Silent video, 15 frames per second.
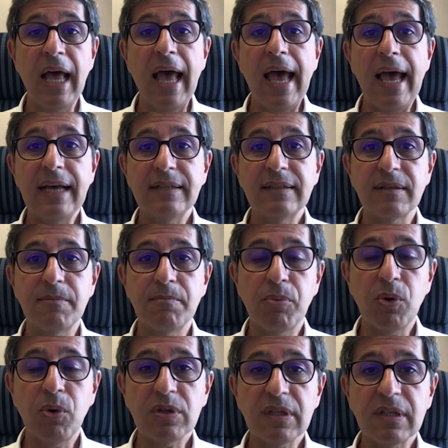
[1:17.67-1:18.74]
And
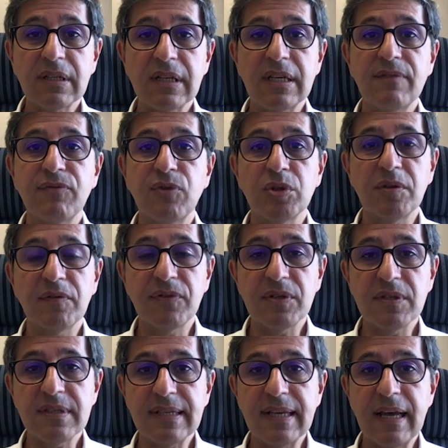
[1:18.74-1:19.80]
importantly, for the
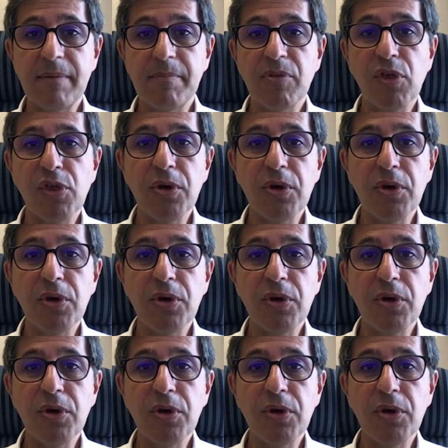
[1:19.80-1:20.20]
first time,